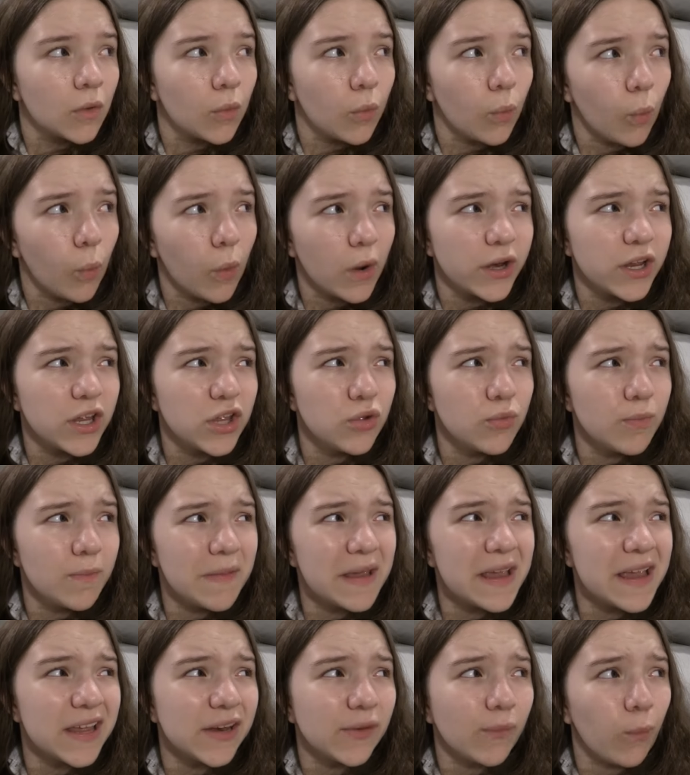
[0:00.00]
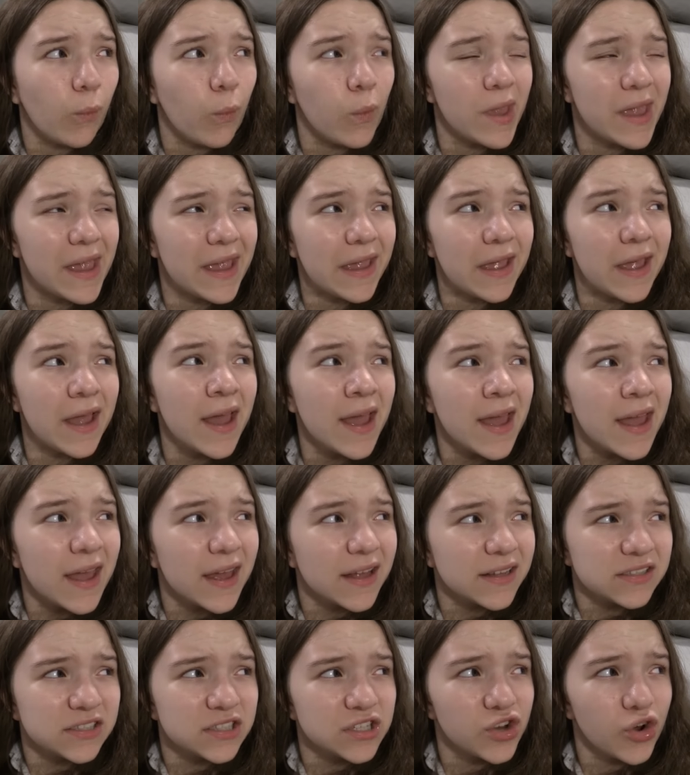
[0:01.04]
What do you mean, we?
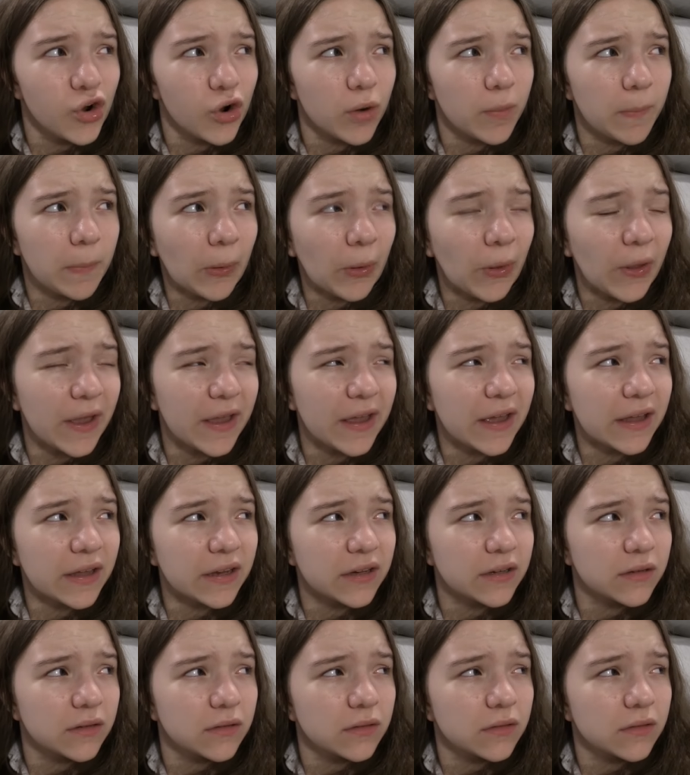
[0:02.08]
It's your plant.